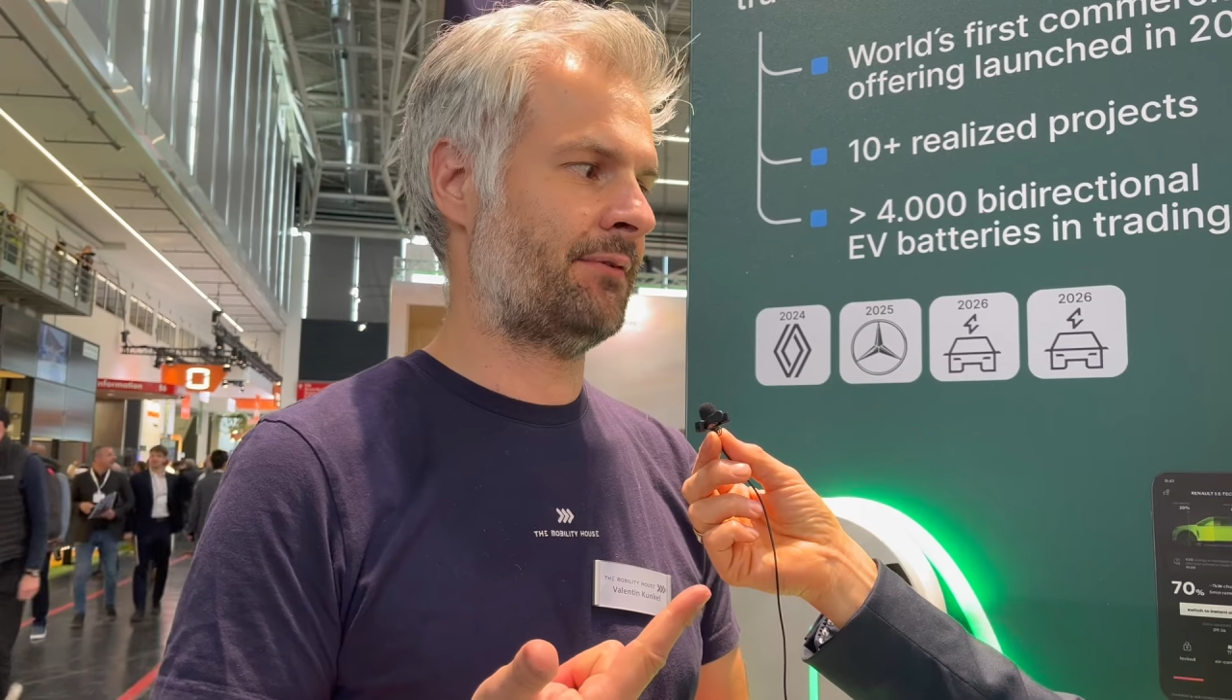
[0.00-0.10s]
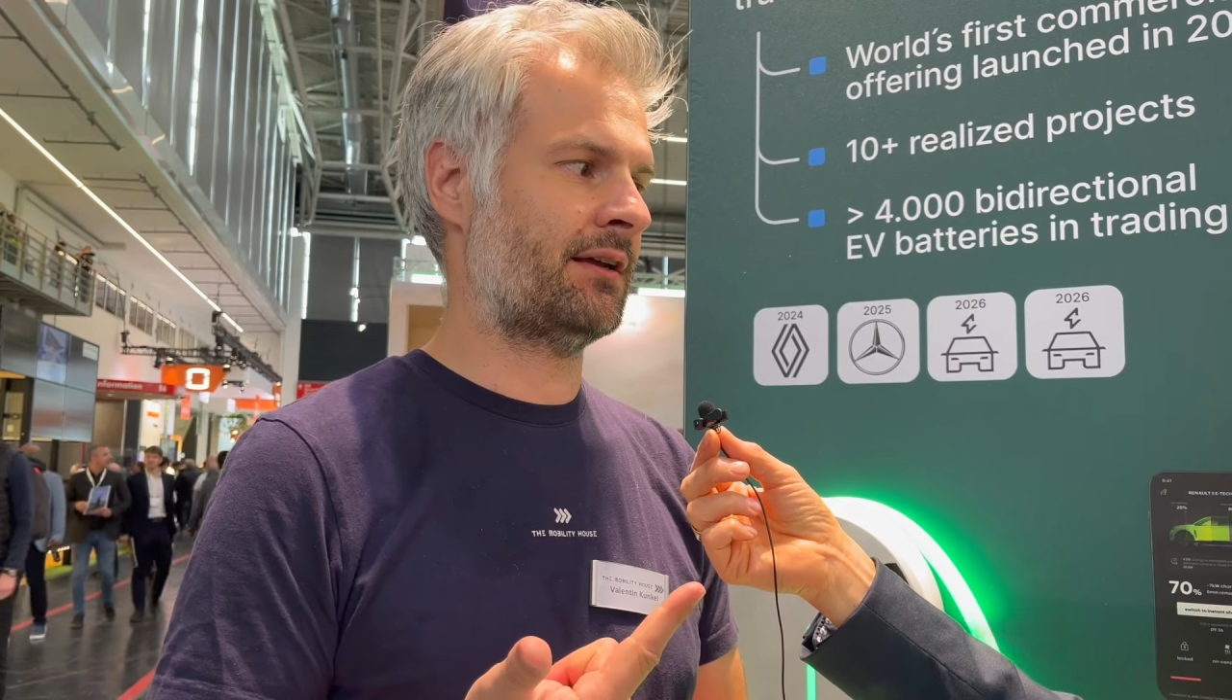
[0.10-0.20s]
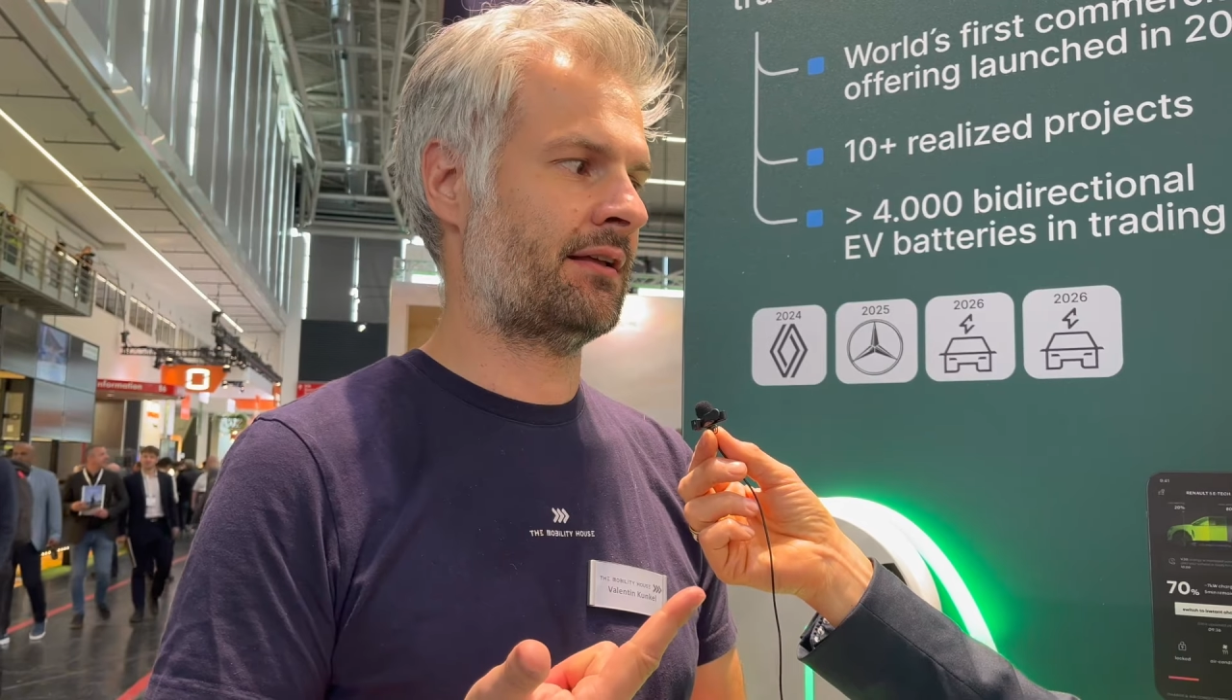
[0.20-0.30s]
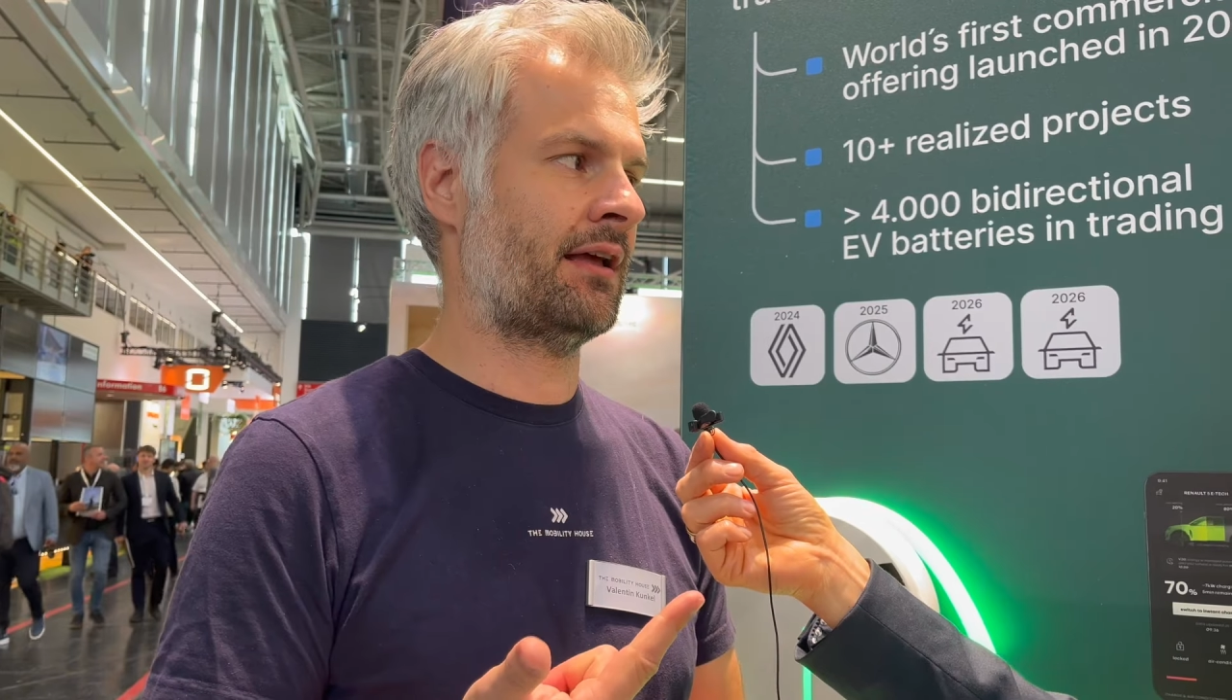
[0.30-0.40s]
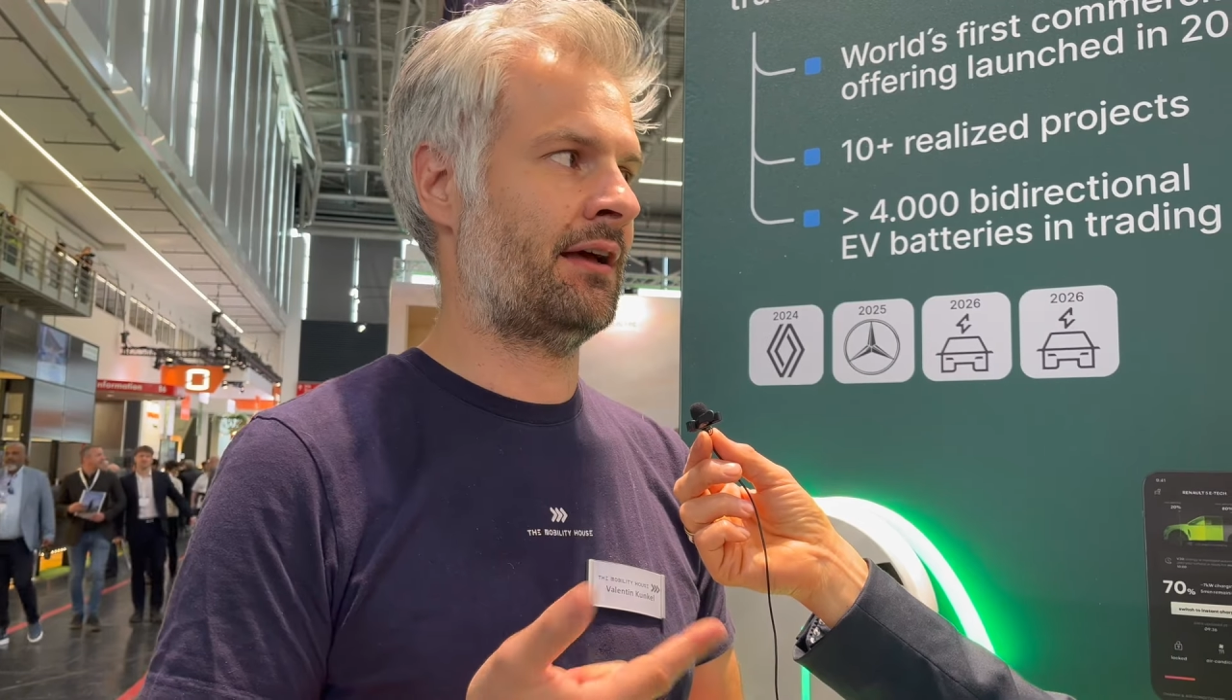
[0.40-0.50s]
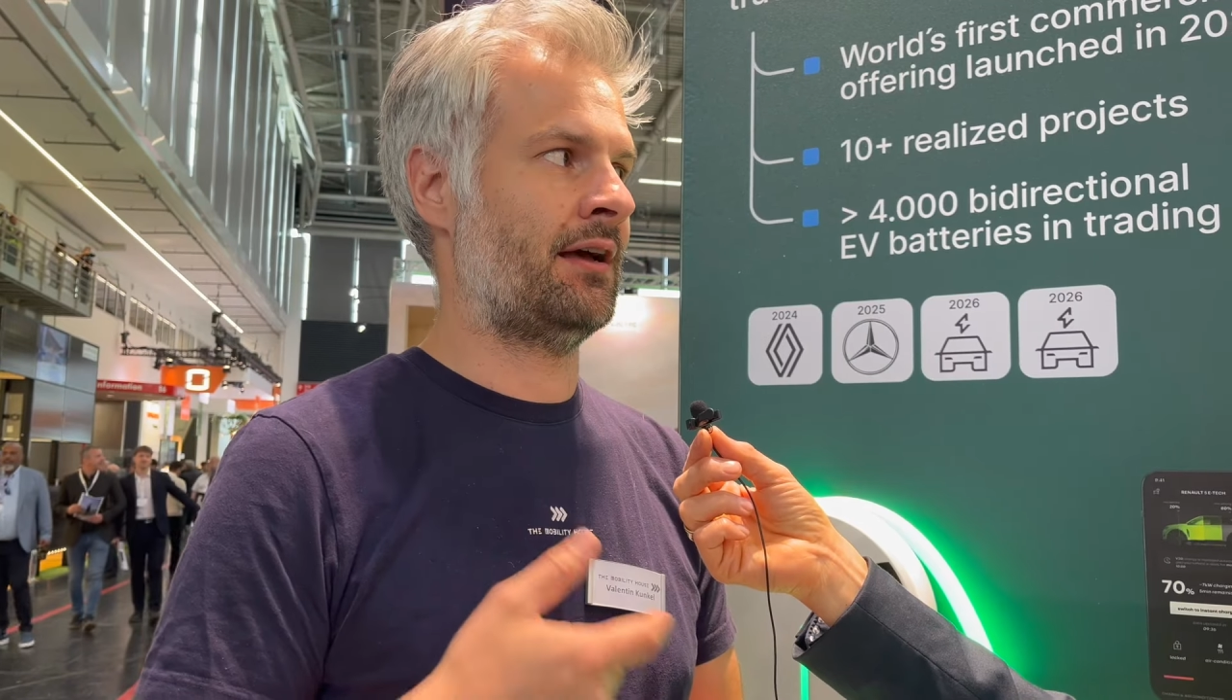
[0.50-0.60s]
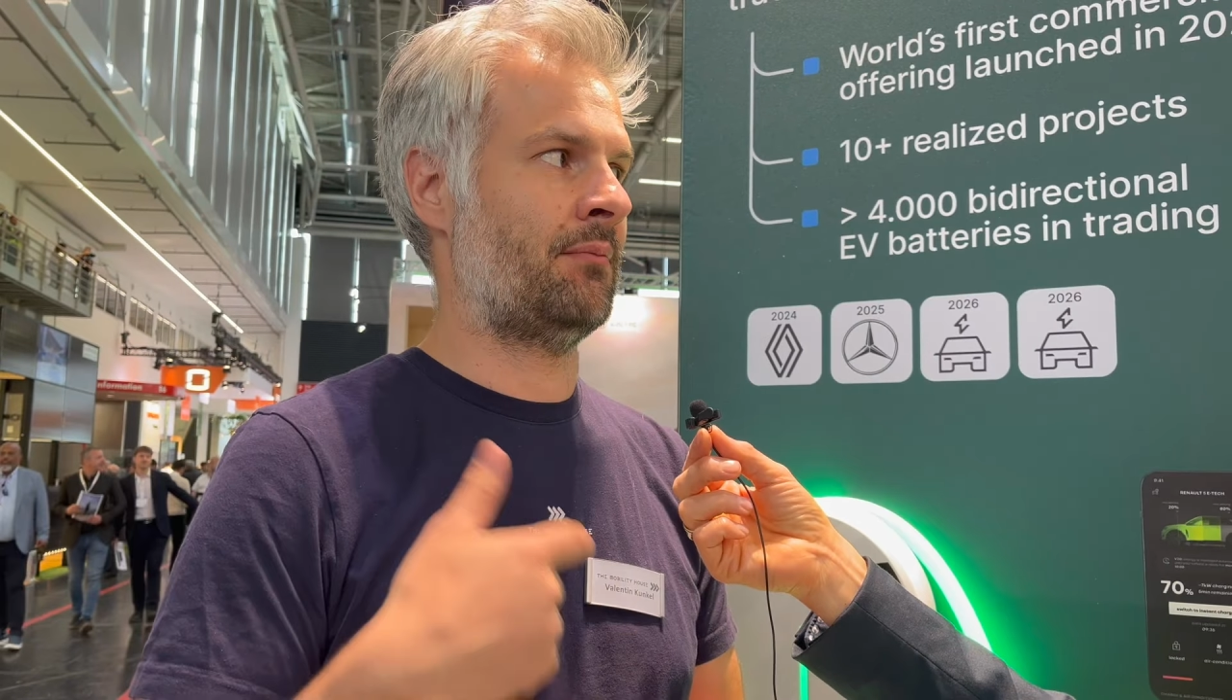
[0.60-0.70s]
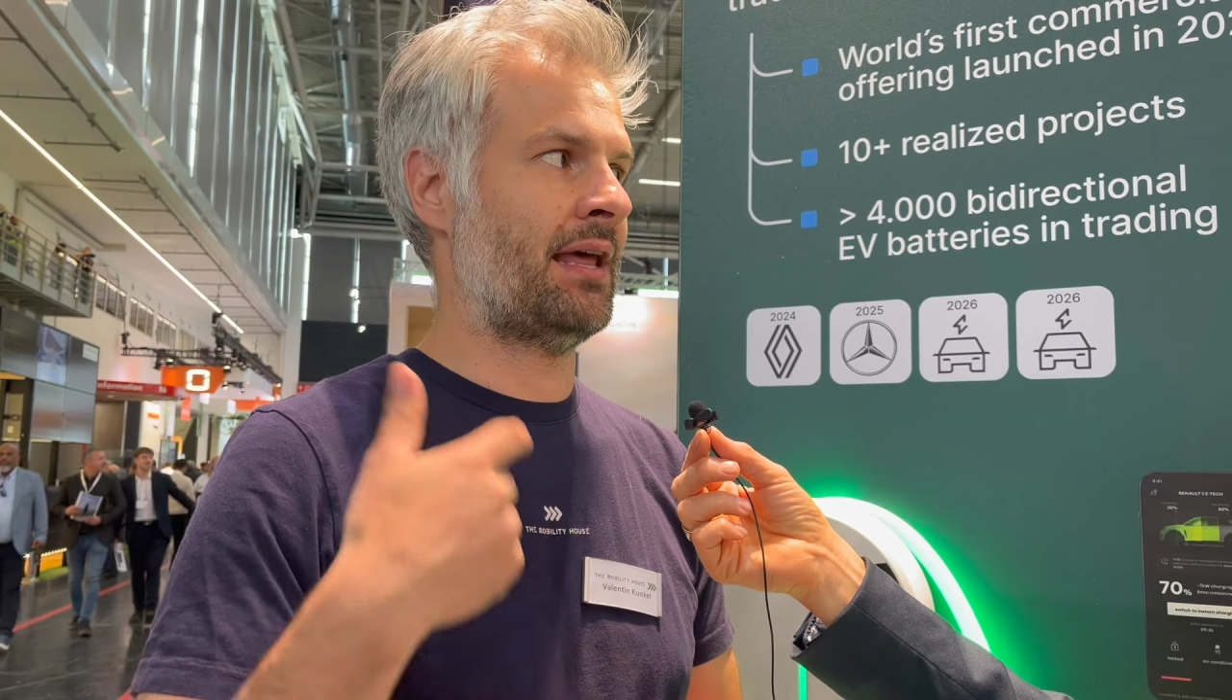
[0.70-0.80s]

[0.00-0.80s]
a